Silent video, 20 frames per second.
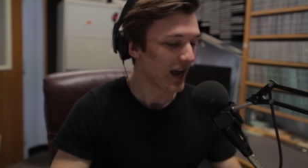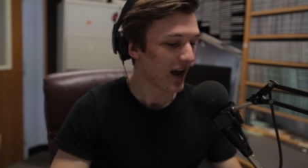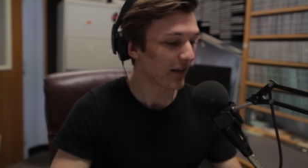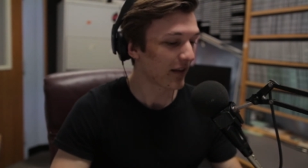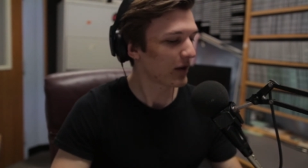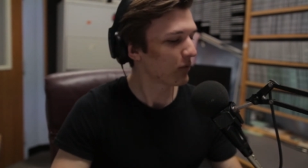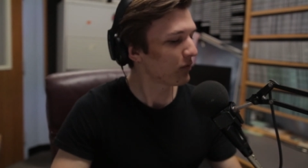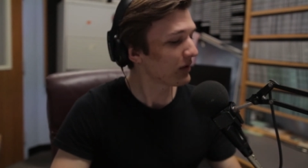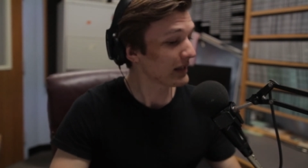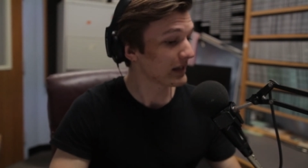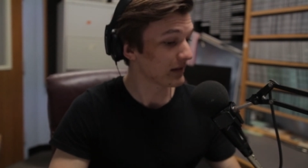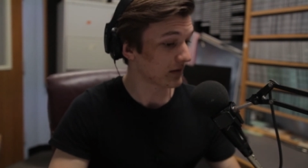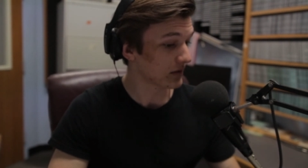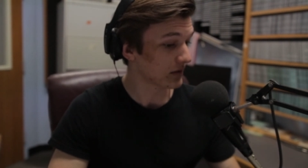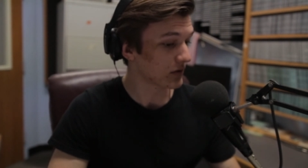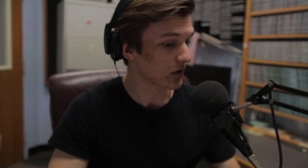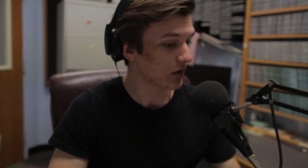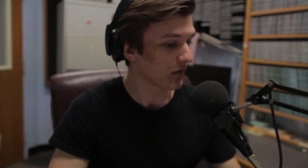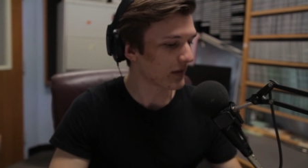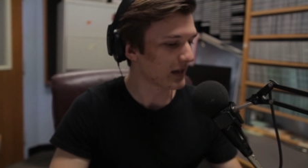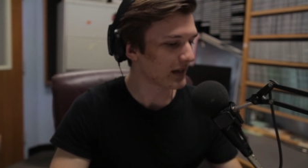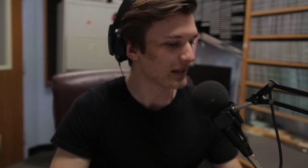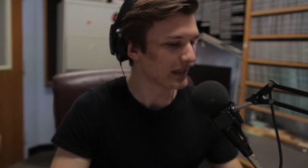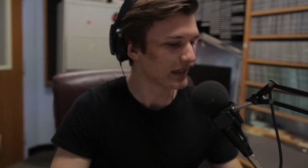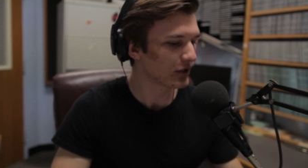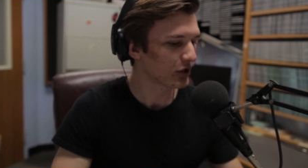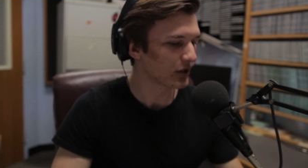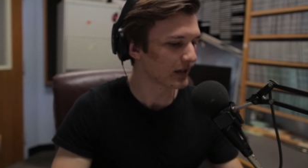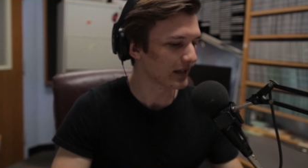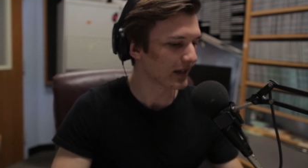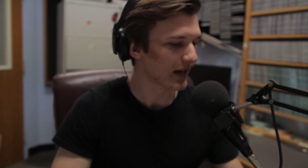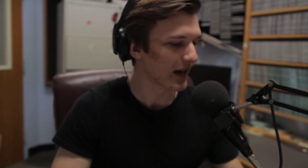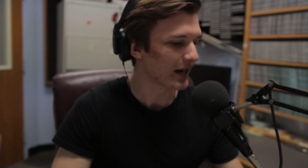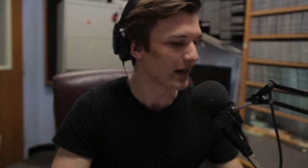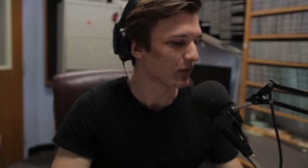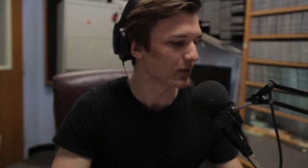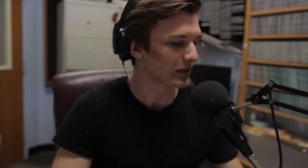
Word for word: uh, that really deserved the attention it got.